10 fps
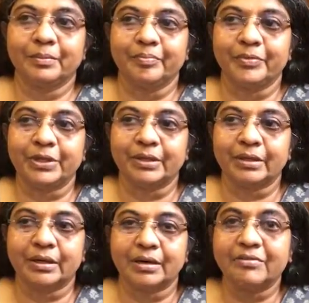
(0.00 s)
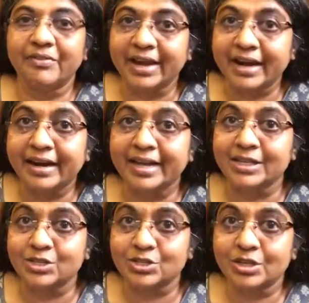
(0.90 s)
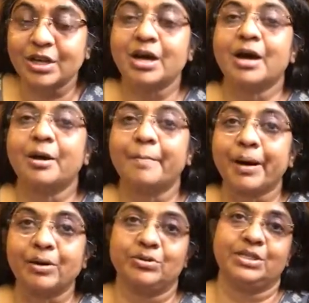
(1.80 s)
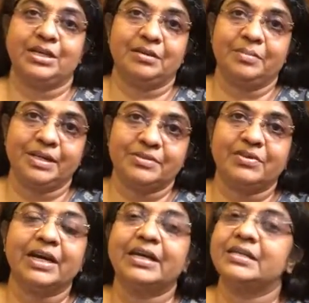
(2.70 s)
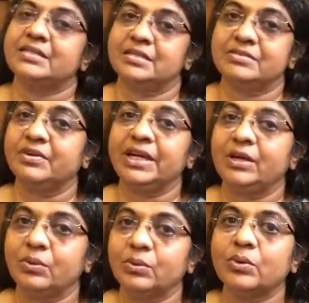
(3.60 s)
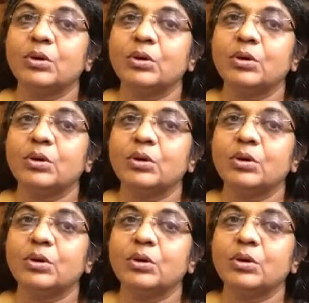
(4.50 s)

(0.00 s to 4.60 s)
the awareness about gender-based violence is very low.